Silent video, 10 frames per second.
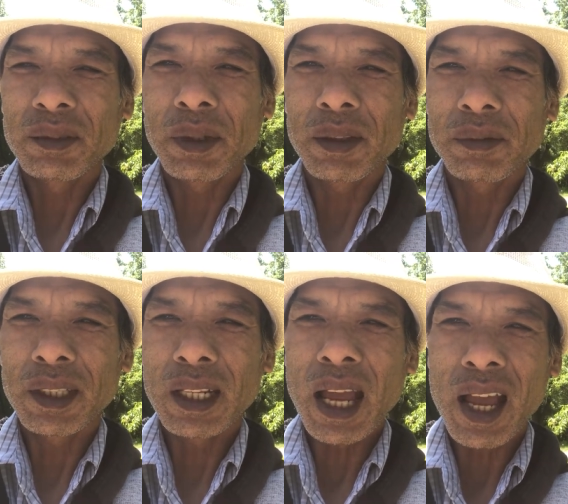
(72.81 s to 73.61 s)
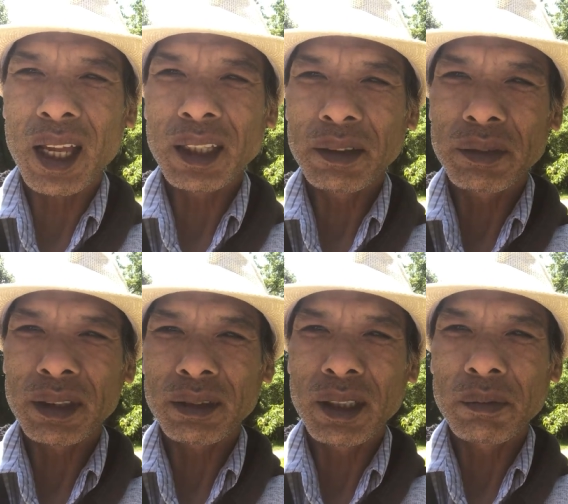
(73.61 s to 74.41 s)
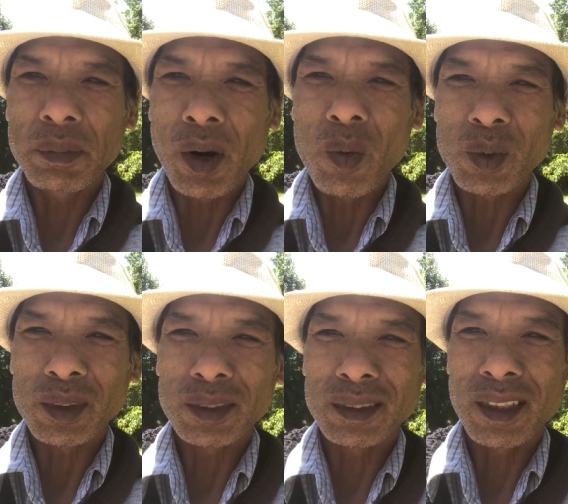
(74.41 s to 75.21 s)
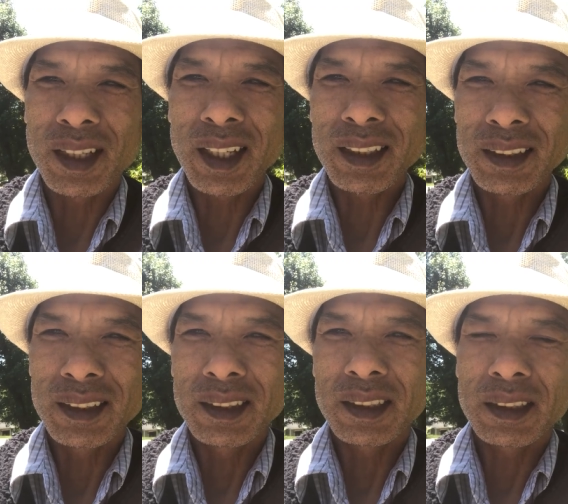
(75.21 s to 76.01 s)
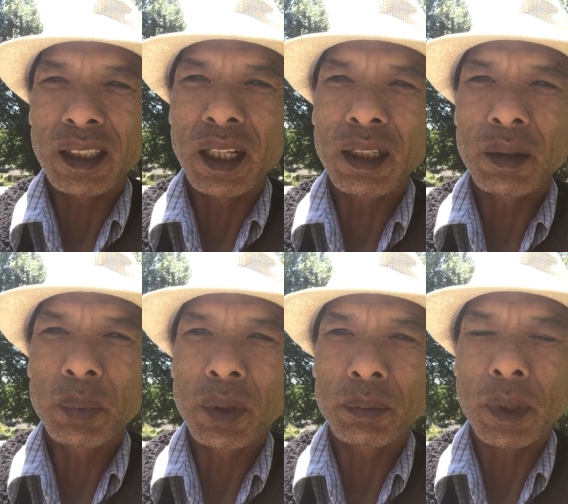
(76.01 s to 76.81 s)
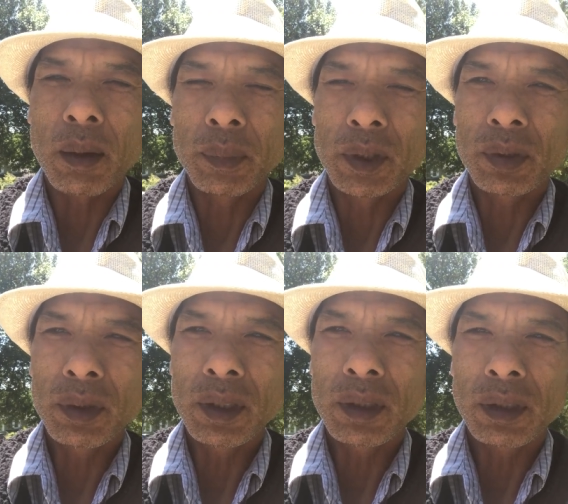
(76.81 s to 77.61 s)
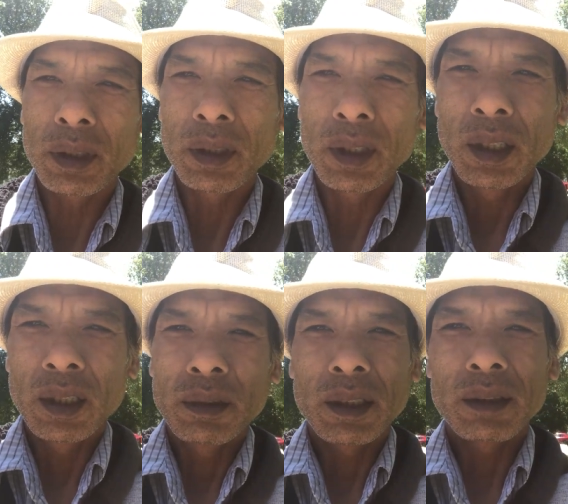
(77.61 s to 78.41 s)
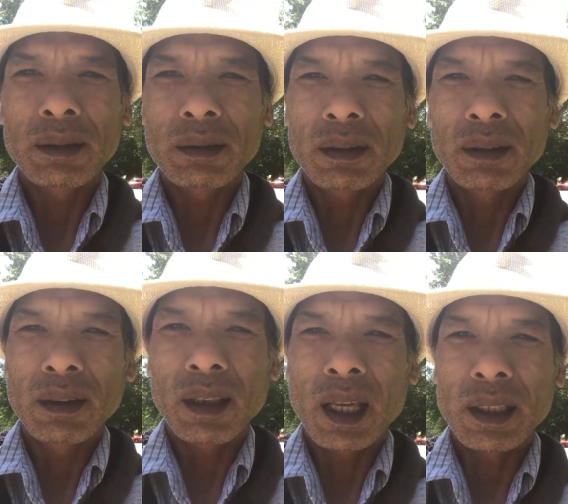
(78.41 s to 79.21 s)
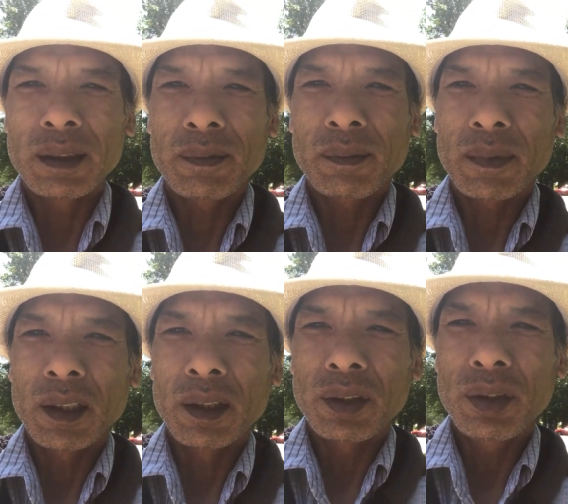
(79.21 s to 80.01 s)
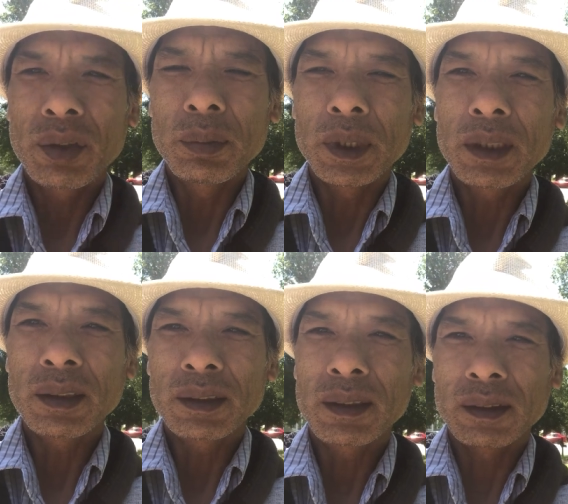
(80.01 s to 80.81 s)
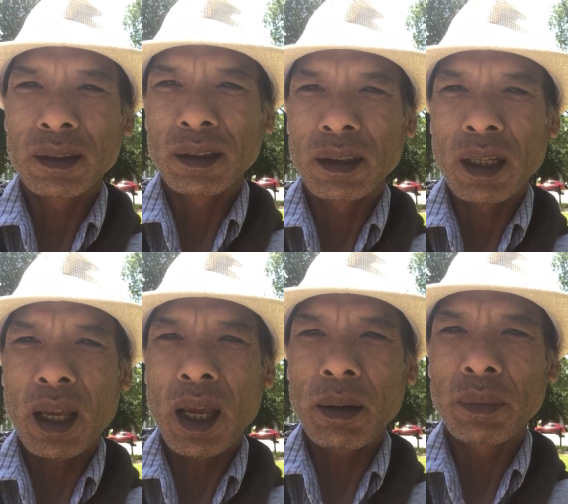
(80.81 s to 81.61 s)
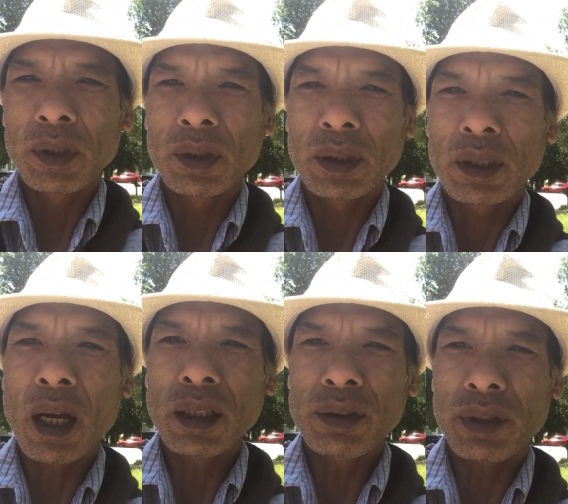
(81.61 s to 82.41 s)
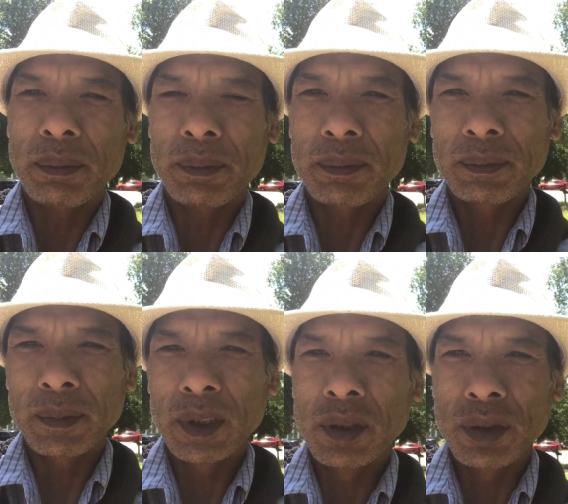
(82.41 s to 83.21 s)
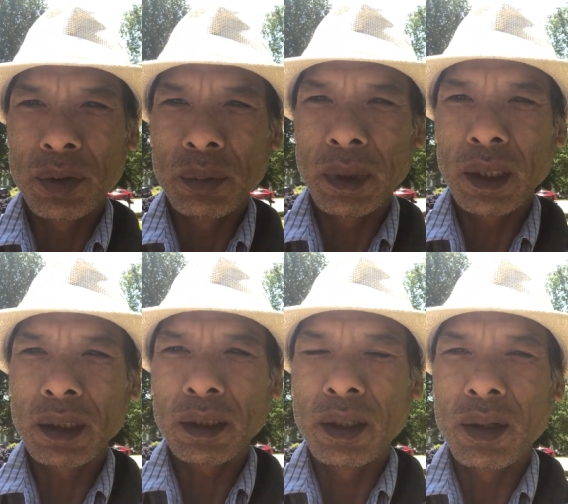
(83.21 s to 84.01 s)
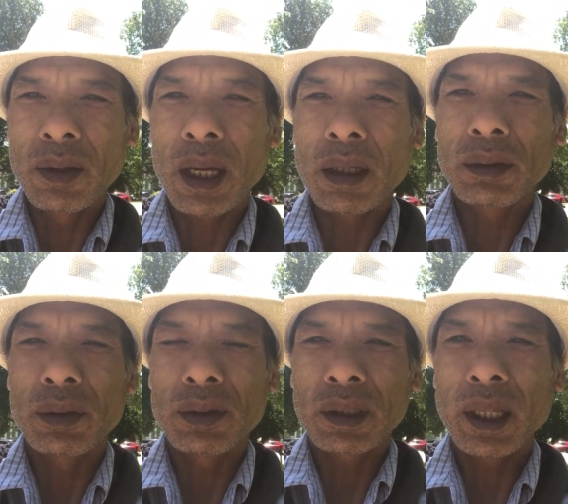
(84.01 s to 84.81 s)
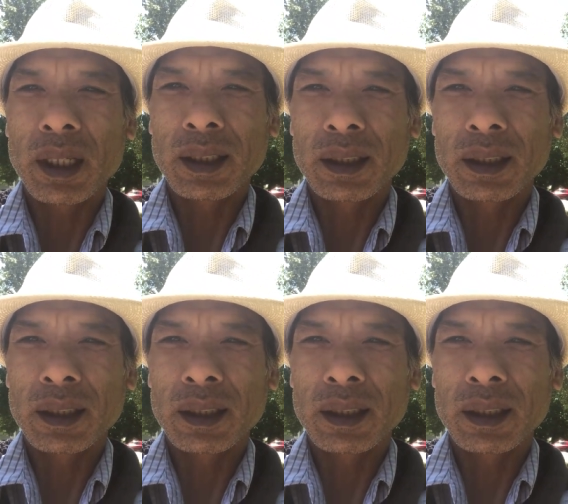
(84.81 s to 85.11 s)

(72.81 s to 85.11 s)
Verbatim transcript: when we die, we still broke, alright? It's a lot of opportunity because like human have the good concept. Human know how to think,